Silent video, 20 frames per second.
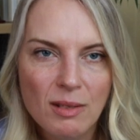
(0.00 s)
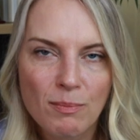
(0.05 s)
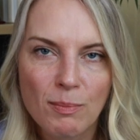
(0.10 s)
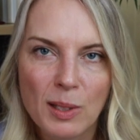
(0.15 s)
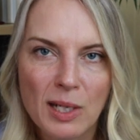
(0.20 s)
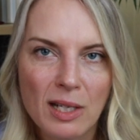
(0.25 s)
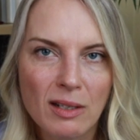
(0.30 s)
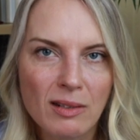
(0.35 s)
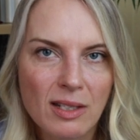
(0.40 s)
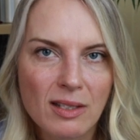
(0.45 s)

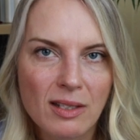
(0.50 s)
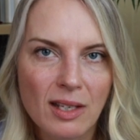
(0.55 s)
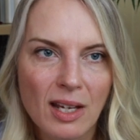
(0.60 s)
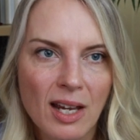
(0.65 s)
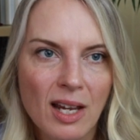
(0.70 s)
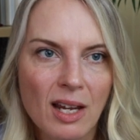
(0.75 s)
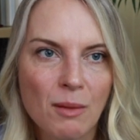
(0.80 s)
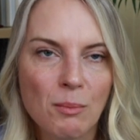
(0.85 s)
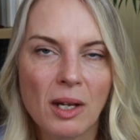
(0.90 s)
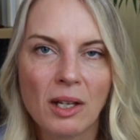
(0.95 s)
been in this
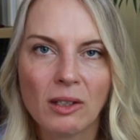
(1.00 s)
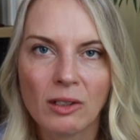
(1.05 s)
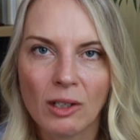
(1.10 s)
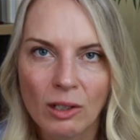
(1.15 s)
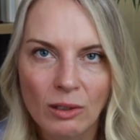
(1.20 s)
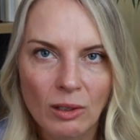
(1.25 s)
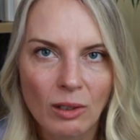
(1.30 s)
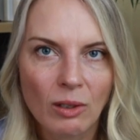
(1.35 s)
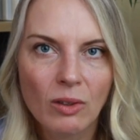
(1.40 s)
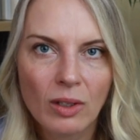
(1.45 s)
game a
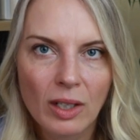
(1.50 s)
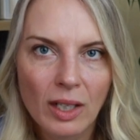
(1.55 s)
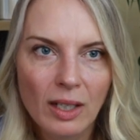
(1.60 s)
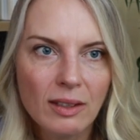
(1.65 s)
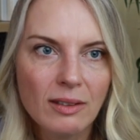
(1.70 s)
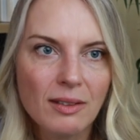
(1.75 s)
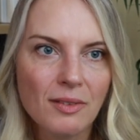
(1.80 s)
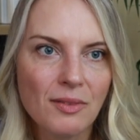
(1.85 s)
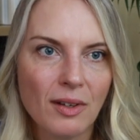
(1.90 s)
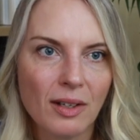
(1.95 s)
lot
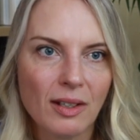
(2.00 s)
longer.